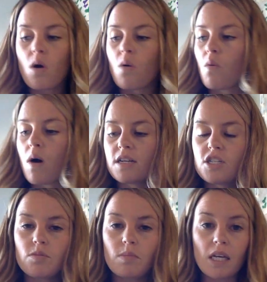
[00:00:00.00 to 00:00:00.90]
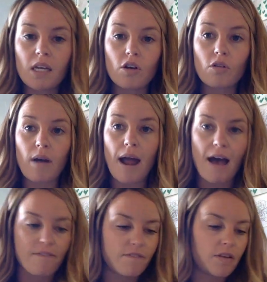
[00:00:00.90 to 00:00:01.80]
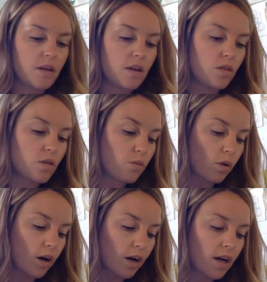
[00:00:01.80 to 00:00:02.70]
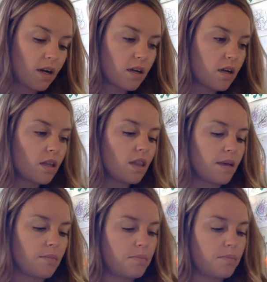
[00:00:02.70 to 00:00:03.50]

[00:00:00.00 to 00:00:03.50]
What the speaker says: Watch me graph the word clip.